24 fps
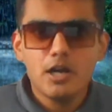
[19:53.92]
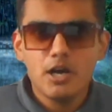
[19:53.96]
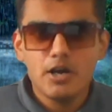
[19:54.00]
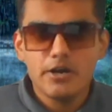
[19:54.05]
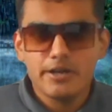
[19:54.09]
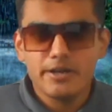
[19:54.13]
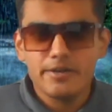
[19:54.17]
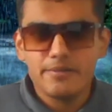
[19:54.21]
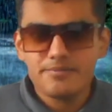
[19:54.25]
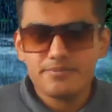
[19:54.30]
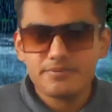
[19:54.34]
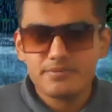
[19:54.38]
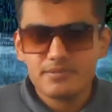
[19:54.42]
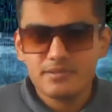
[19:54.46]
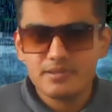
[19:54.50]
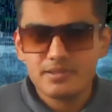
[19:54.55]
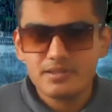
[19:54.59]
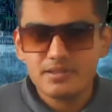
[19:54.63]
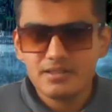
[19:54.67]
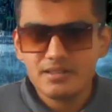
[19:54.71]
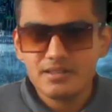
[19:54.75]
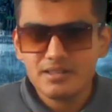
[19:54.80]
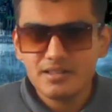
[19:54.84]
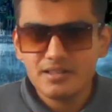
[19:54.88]
Okay.
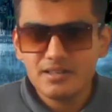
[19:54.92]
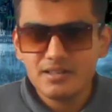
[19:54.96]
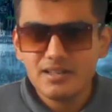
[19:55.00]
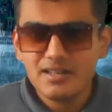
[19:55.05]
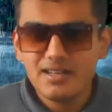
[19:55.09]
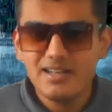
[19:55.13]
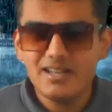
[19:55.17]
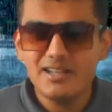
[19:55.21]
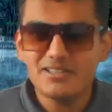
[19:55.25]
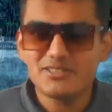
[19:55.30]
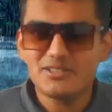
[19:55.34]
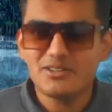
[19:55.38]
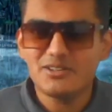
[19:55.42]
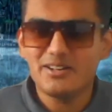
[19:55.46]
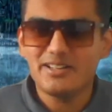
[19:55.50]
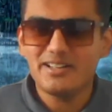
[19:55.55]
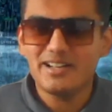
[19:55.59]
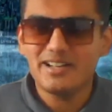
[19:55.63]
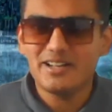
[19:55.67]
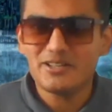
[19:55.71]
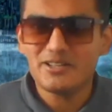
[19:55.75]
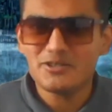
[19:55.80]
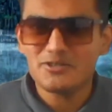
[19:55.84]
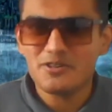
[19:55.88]

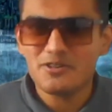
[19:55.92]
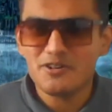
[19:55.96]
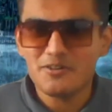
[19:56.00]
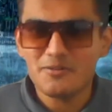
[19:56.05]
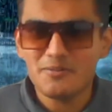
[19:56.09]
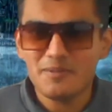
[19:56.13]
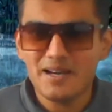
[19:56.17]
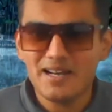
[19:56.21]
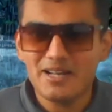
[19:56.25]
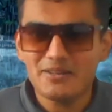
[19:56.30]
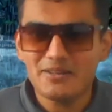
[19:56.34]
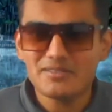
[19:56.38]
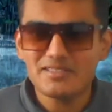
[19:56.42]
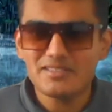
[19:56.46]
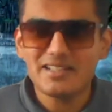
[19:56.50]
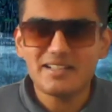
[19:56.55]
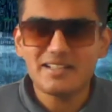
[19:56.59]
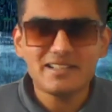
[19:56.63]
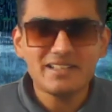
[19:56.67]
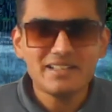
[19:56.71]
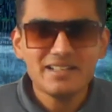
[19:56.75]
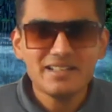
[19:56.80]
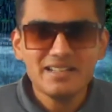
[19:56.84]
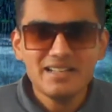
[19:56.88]
Sorry, I just screwed up mine
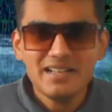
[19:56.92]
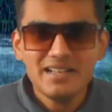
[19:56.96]
outside.